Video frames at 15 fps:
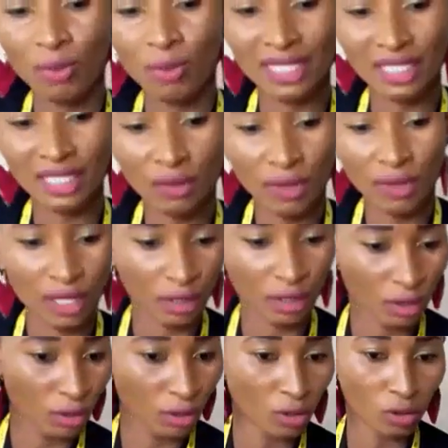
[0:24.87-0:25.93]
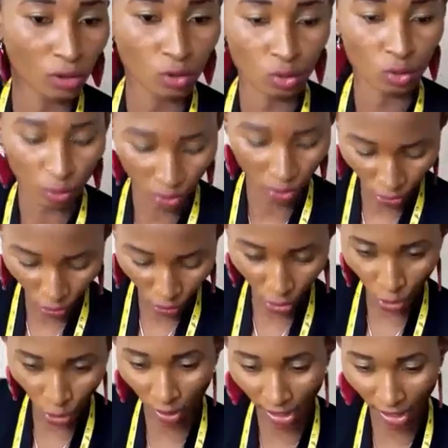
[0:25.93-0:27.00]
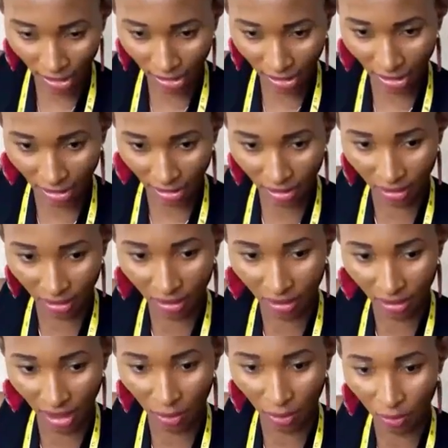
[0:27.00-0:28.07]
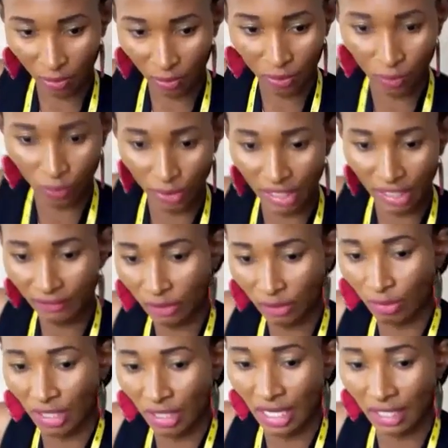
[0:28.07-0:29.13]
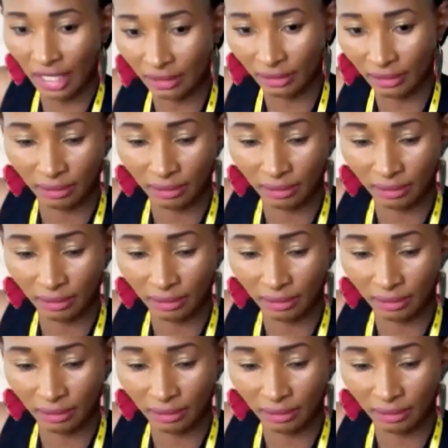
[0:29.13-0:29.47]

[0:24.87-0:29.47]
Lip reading: your material to monitor your excess that you left behind.